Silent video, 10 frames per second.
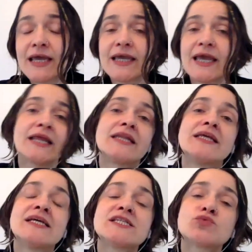And in
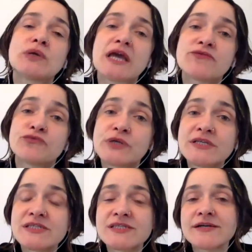this, we can, for
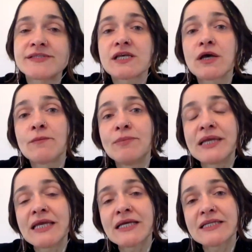instance,
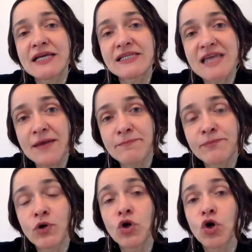bring the
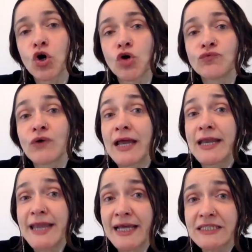example of
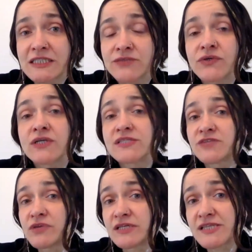native
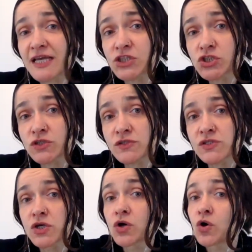
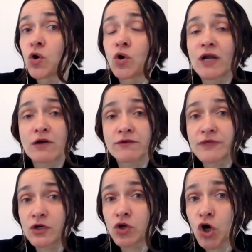civilizations all around the
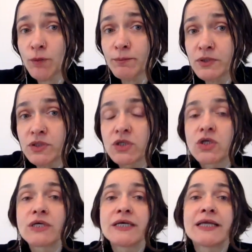globe.
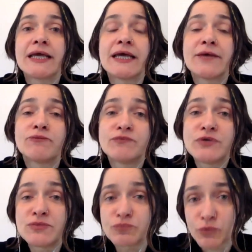
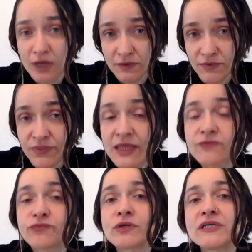We can think,
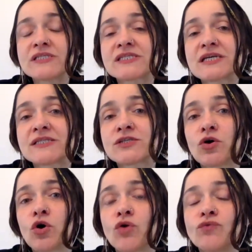for instance,
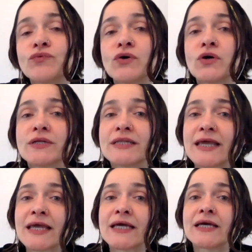of
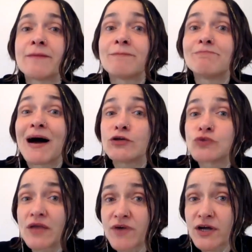the
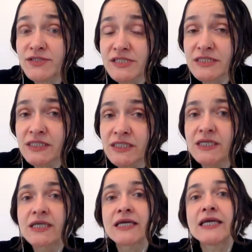biodiversity
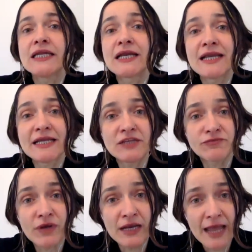in native
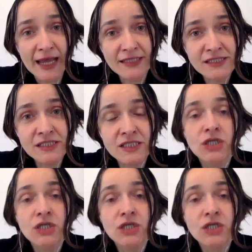lands.